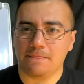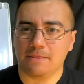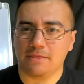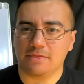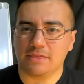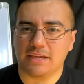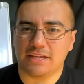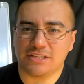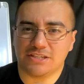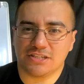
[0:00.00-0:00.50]

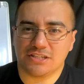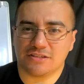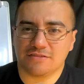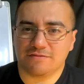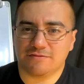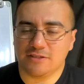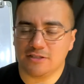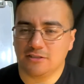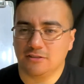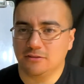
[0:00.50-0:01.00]
They just
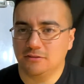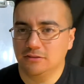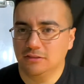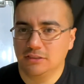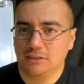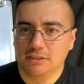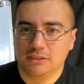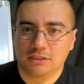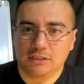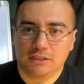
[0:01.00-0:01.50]
feel
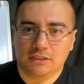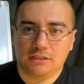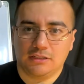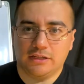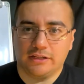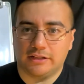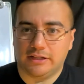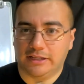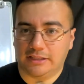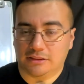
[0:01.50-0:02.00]

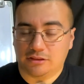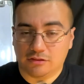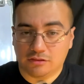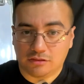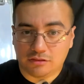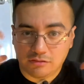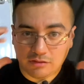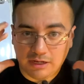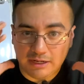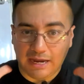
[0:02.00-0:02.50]
like
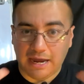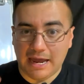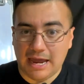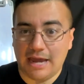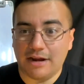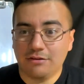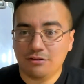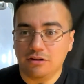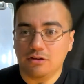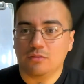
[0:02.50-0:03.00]
they're like, I
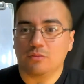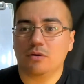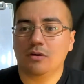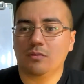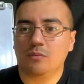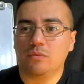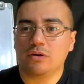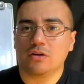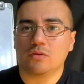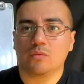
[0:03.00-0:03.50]
don't know.
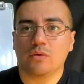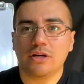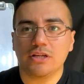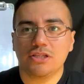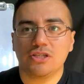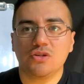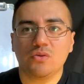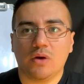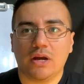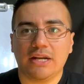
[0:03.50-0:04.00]

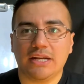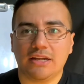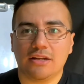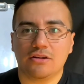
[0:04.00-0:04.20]
What do I need to